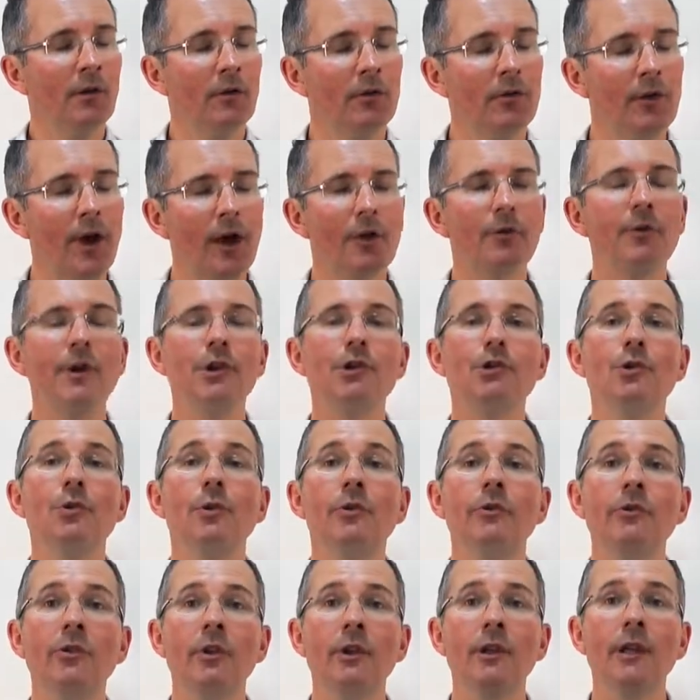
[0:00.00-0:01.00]
Another
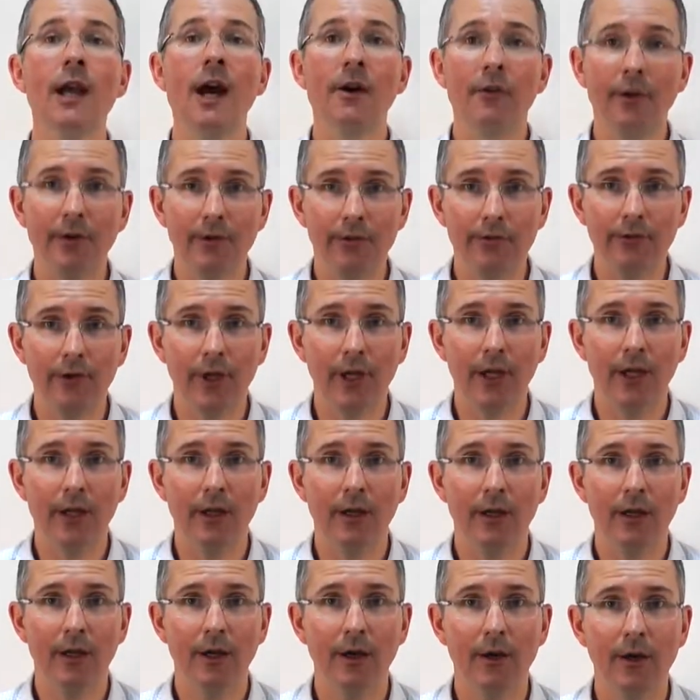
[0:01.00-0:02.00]
issue is currency,
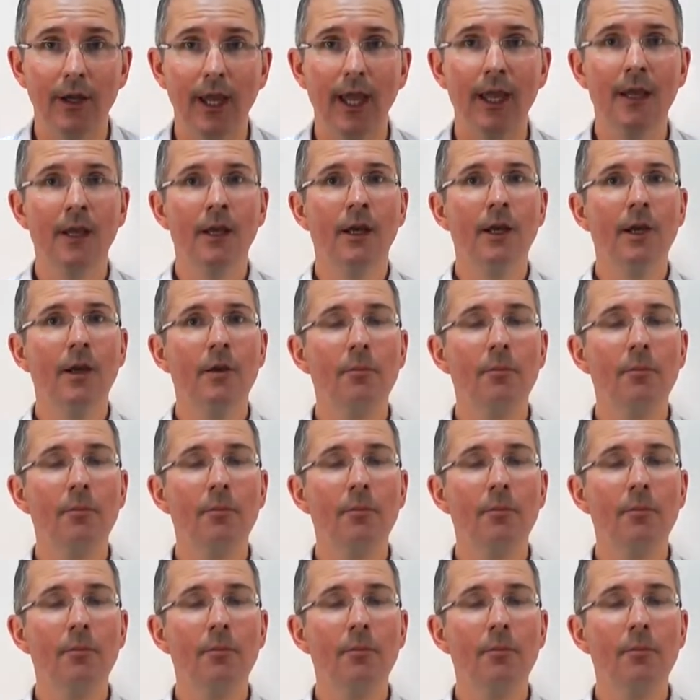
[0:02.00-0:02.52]
okay?